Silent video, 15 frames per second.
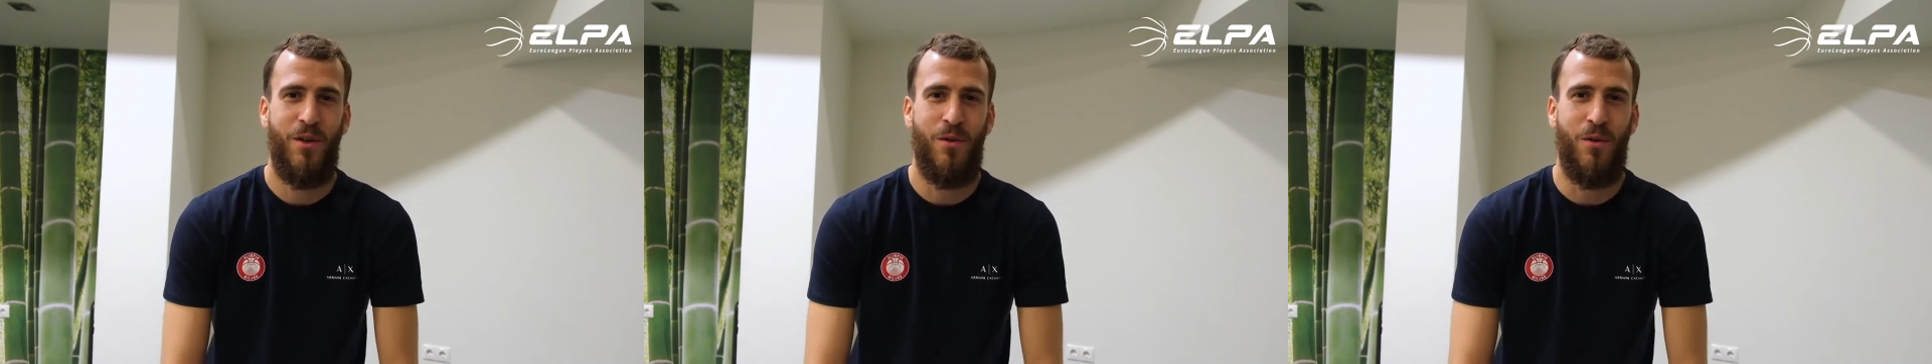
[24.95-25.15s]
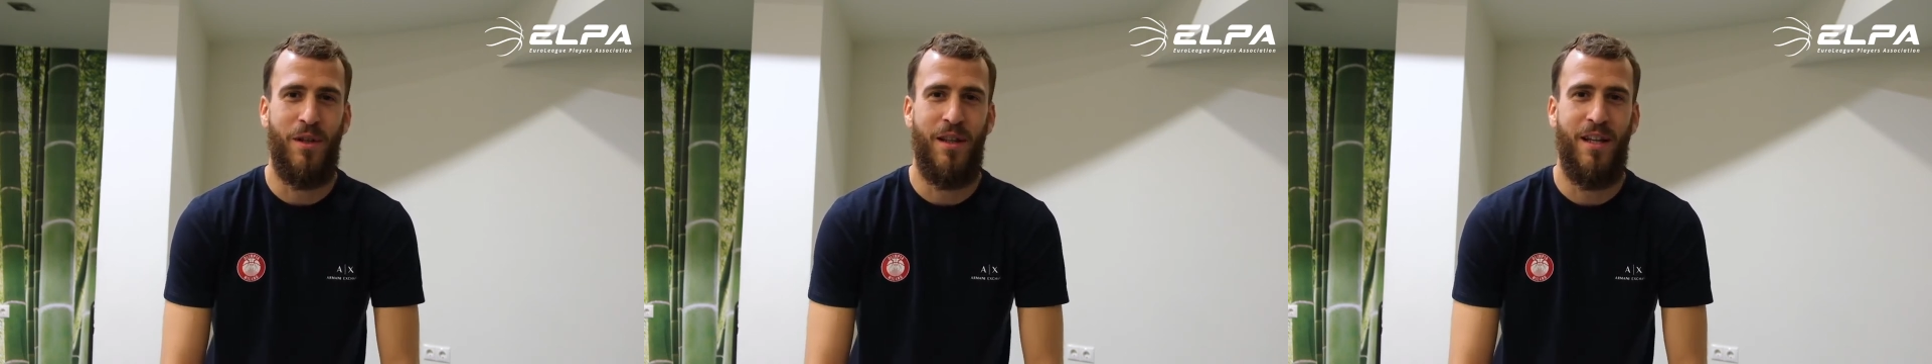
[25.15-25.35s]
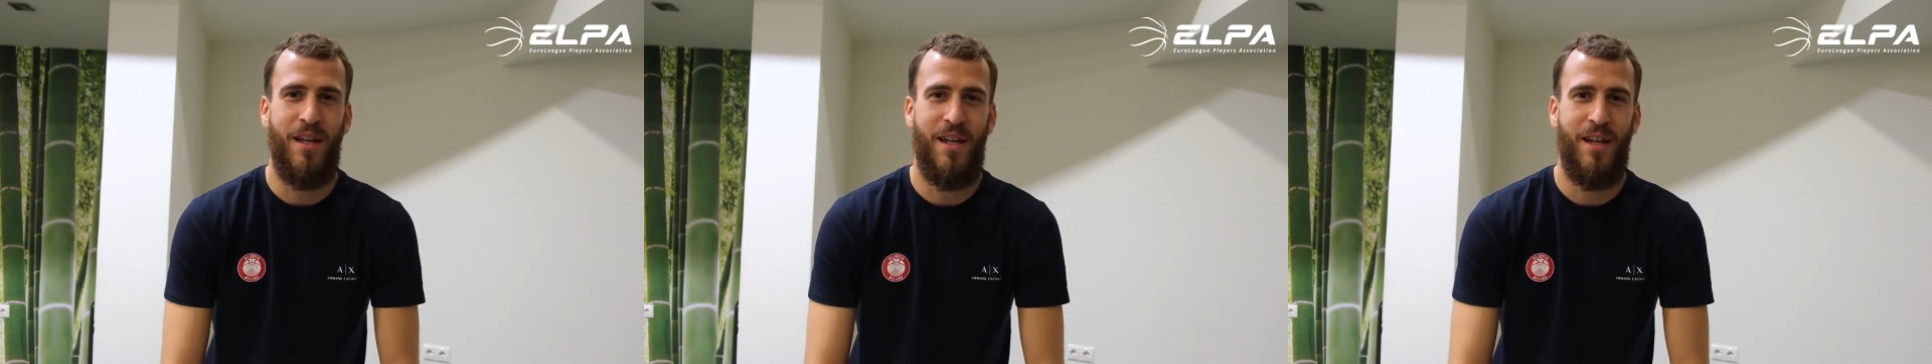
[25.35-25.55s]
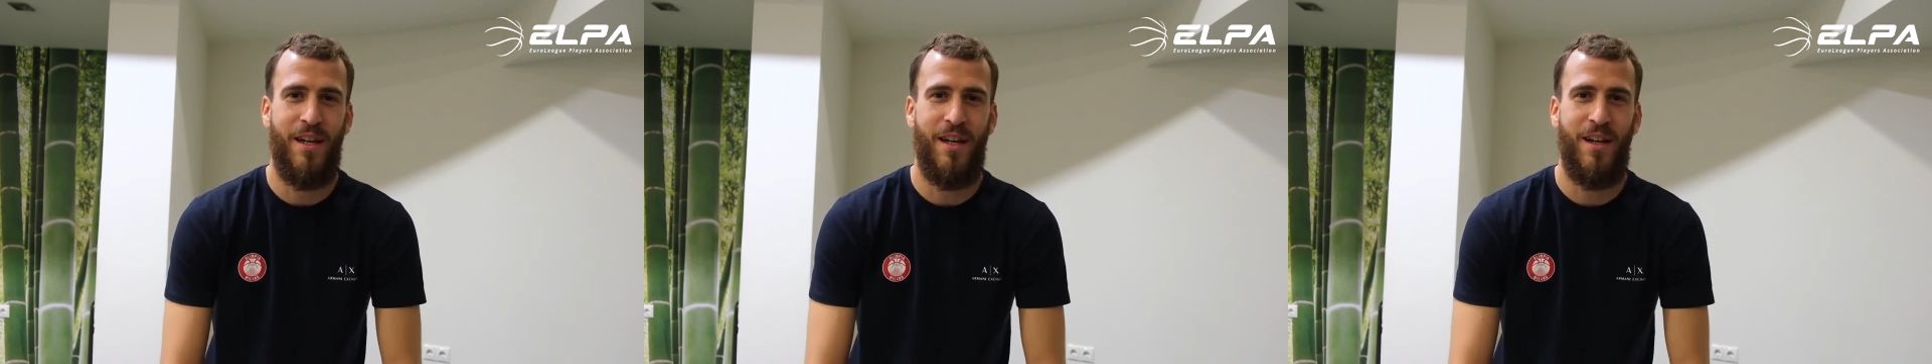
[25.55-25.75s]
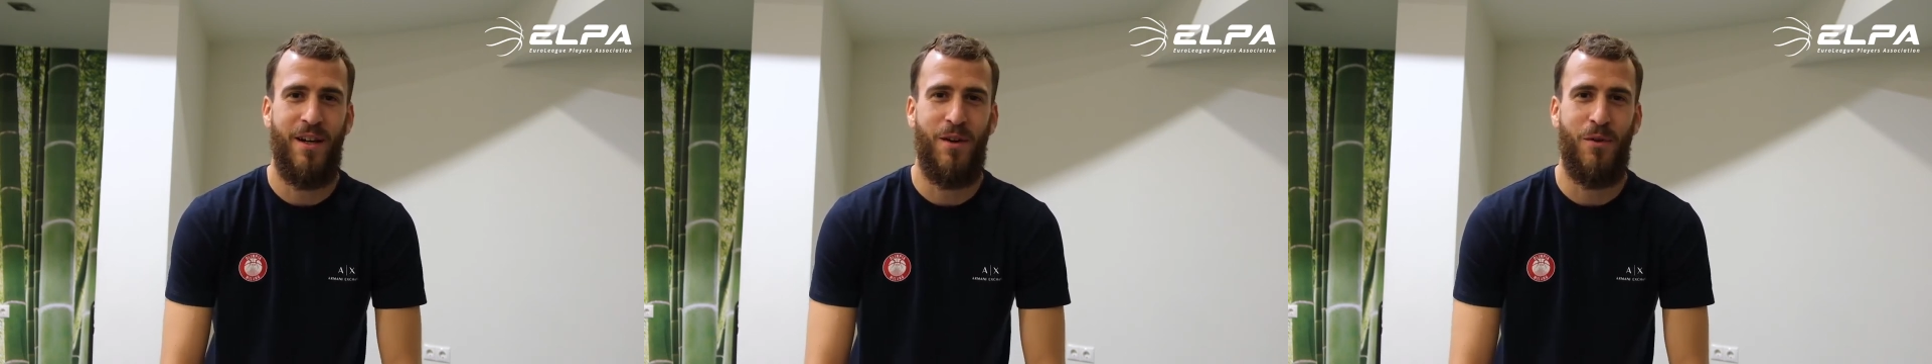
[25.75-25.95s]
with
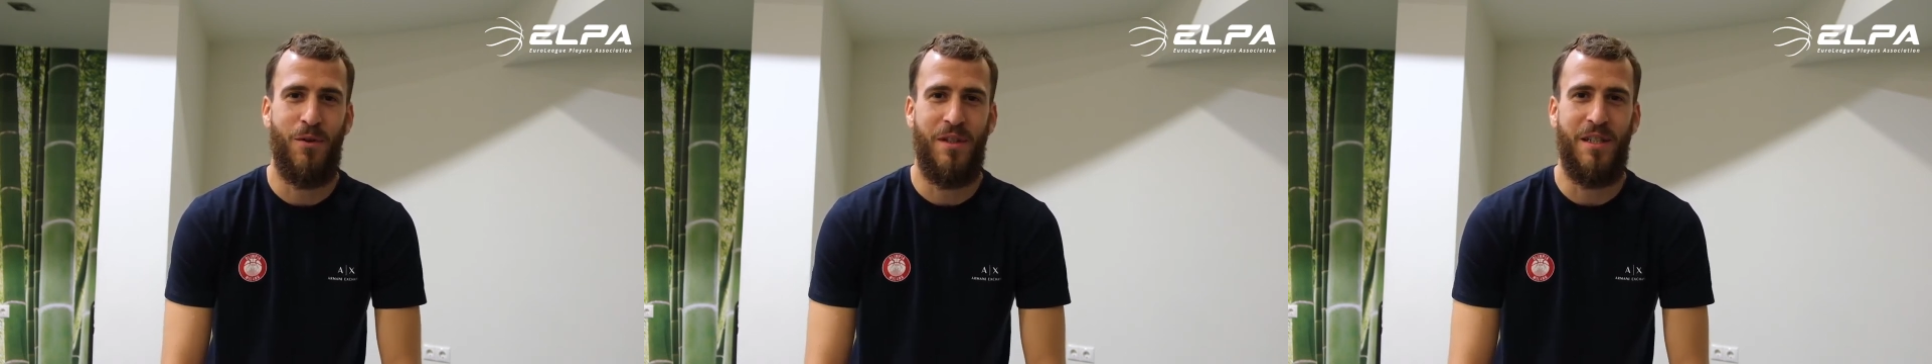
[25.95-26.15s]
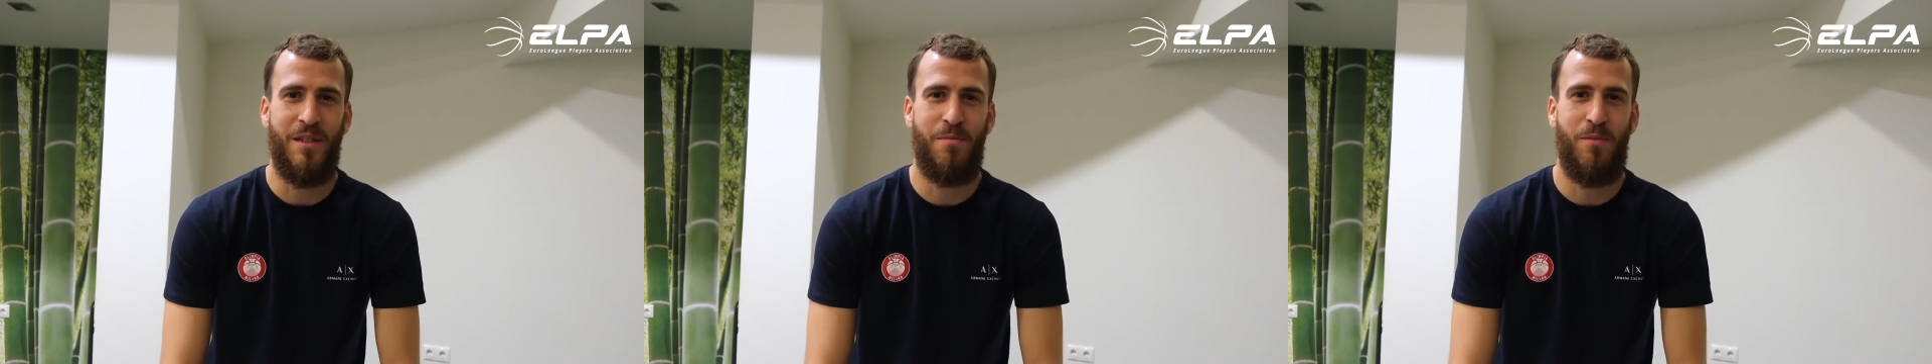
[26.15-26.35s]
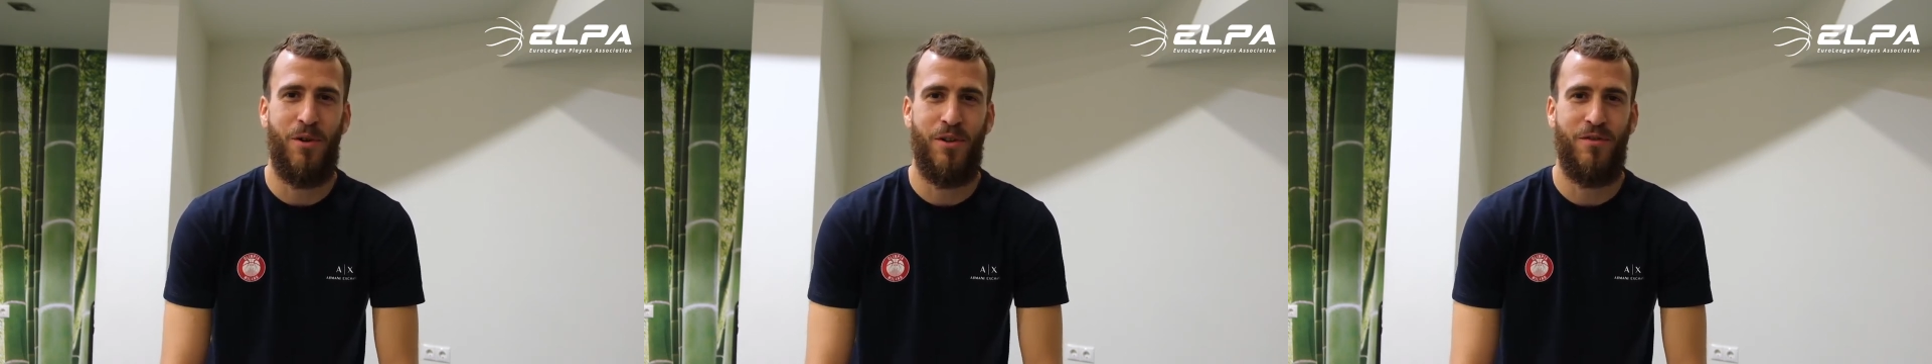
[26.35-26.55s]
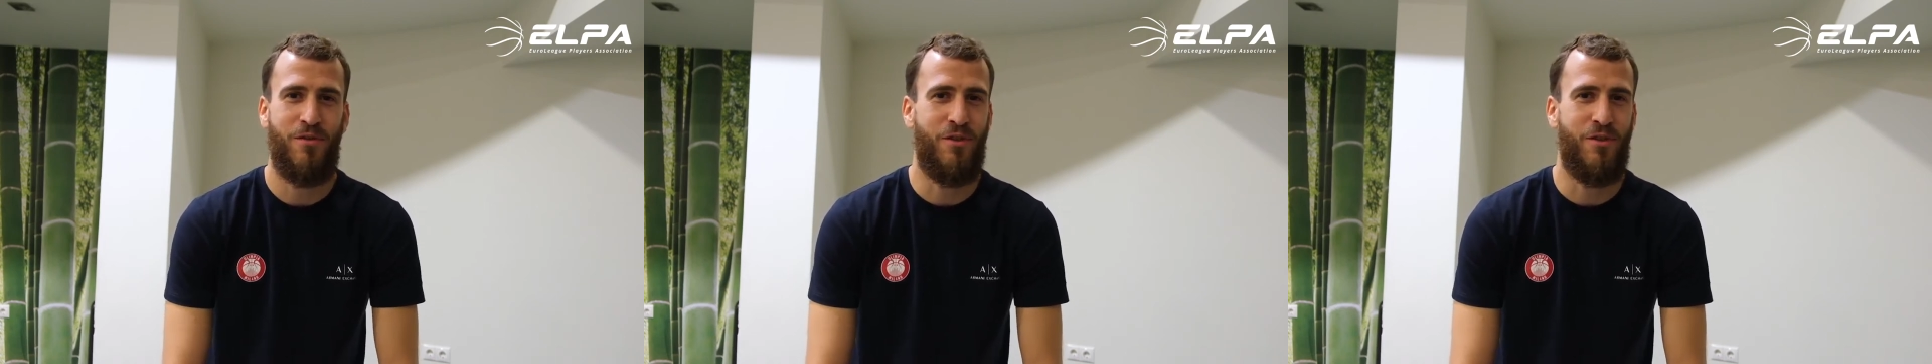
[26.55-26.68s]
the with the sport